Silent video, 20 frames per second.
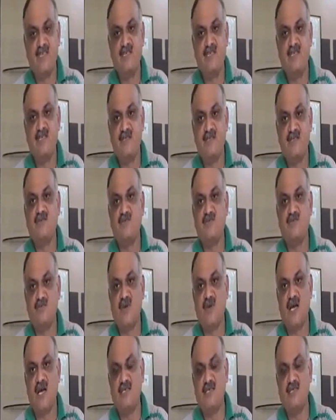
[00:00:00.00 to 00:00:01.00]
But this
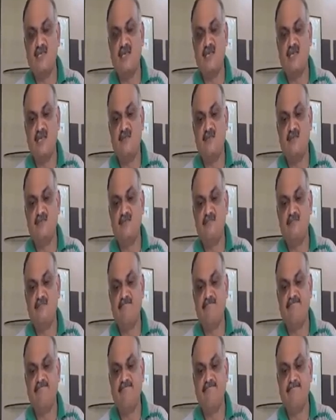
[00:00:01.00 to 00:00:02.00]
is true. I've
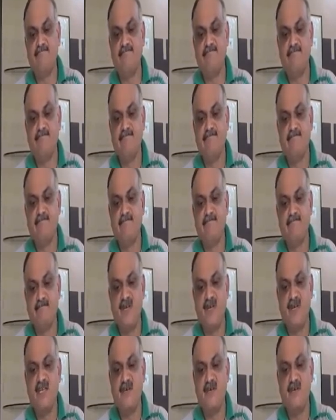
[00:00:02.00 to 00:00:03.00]
seen
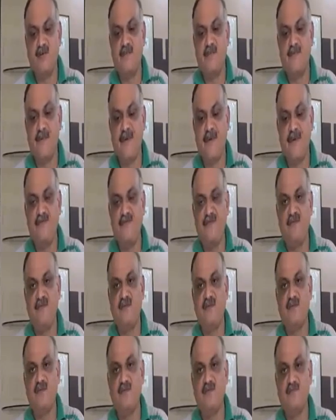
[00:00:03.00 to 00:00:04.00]
many
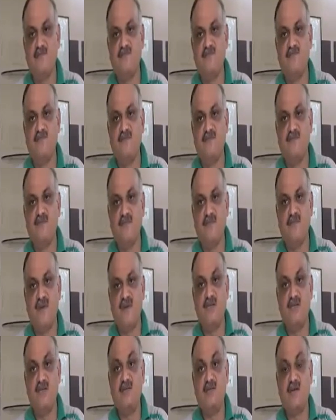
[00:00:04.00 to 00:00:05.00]
homeopaths.
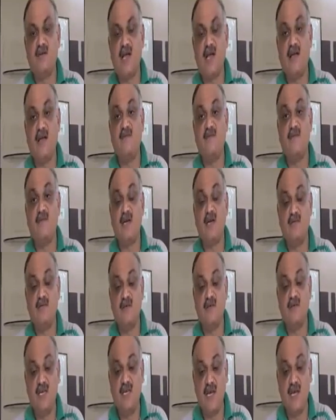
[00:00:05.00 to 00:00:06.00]
But
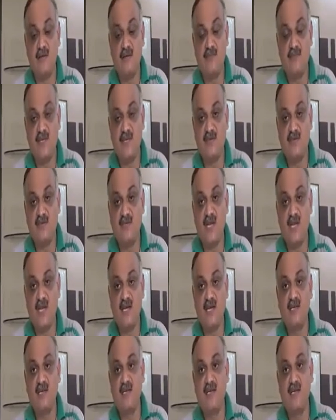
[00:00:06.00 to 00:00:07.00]
I'm very, very happy
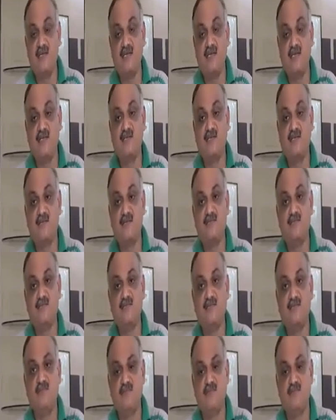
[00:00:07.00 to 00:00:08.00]
you selected this